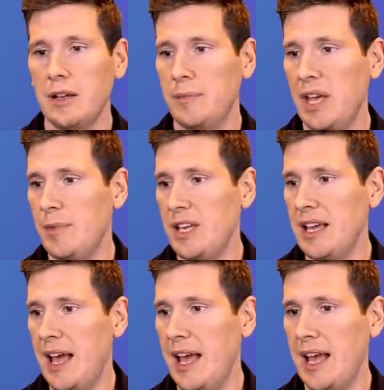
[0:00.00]

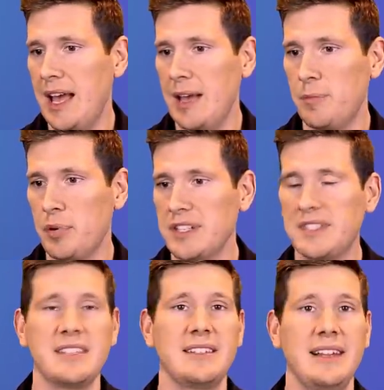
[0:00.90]
Maybe a
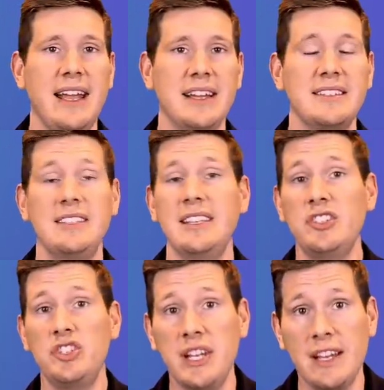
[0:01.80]
Princess Leia
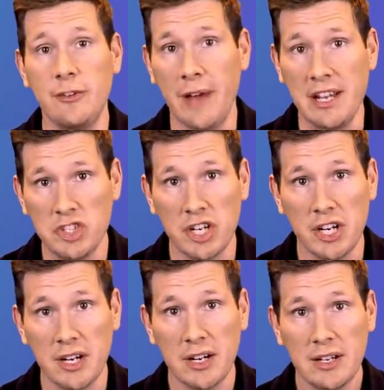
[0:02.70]
CG
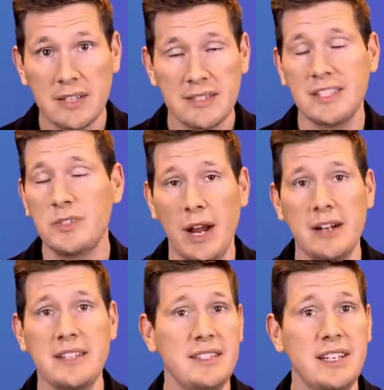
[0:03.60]
adventure. Since we
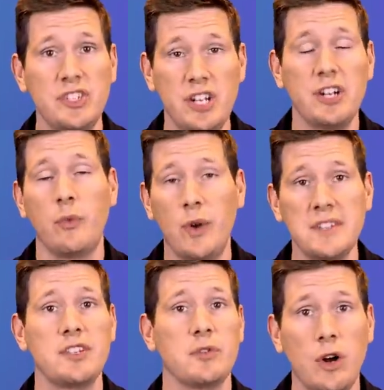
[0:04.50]
already CG'd her
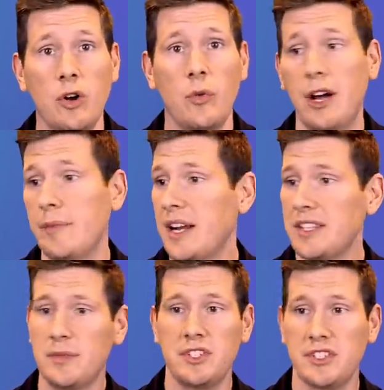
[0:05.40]
once in Rogue One, might
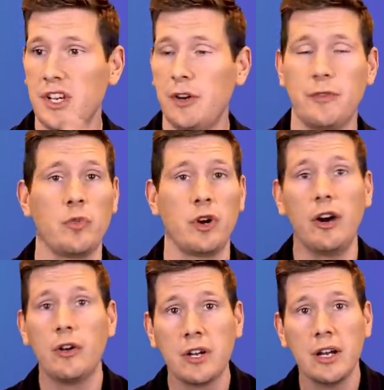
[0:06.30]
as well just go for
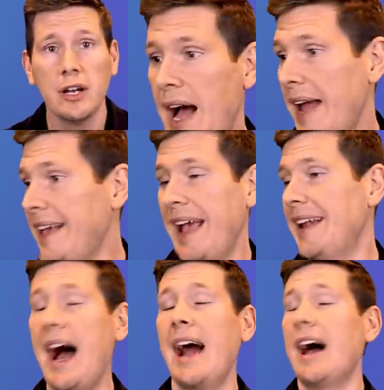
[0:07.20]
broke. I
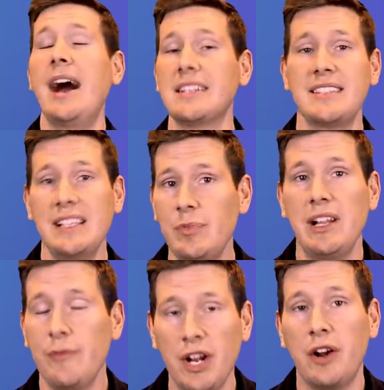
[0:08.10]
cannot honestly
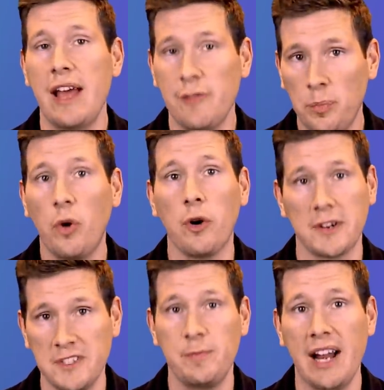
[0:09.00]
believe we don't have a
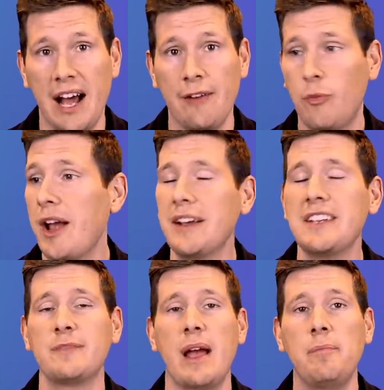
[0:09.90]
Porg spinoff. Where
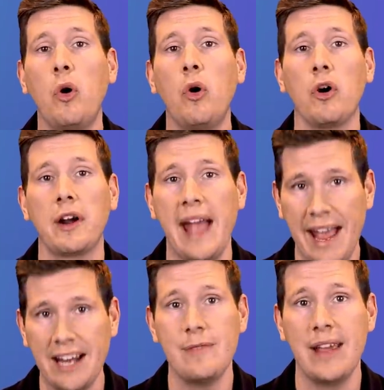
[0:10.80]
is my Porg
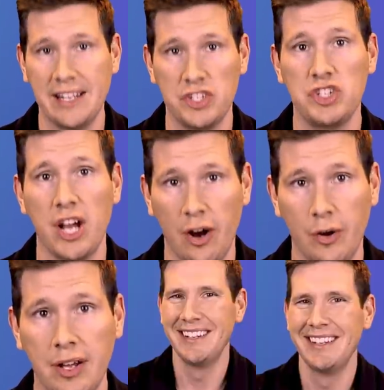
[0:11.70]
animated show?